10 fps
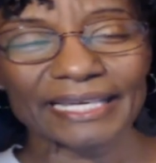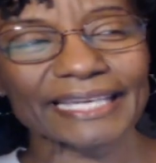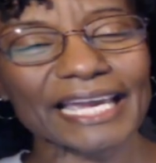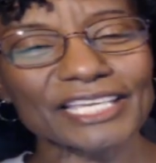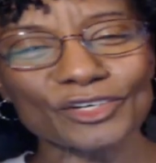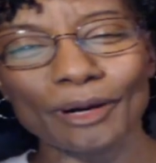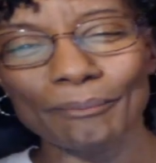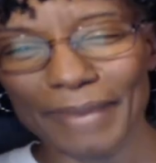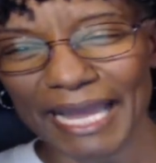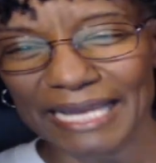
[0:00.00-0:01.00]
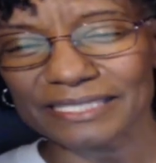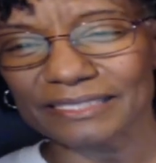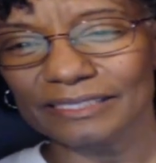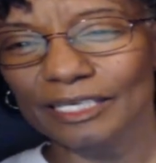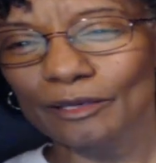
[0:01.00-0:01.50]
Can you
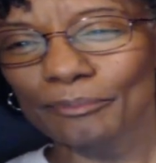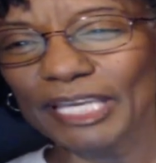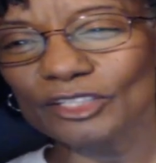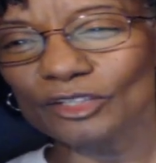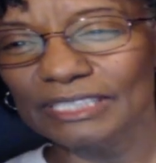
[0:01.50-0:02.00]
imagine Peter